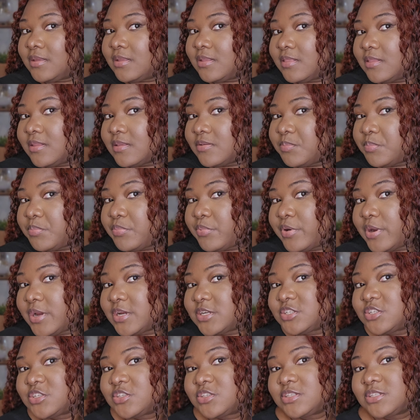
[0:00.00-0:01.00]
The
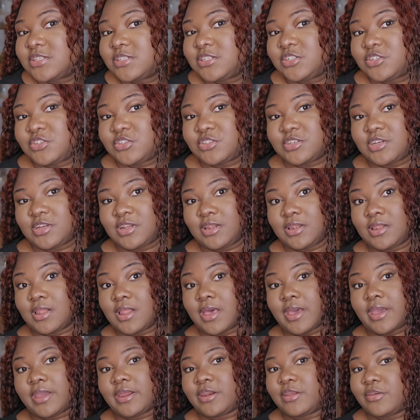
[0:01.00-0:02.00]
brush is just
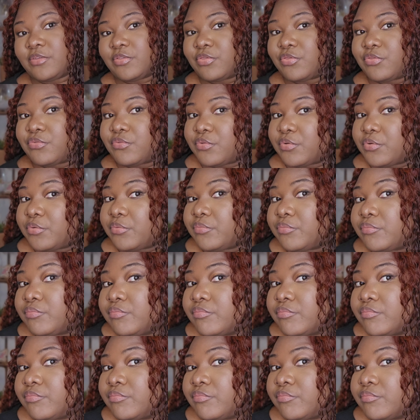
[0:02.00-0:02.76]
gliding through.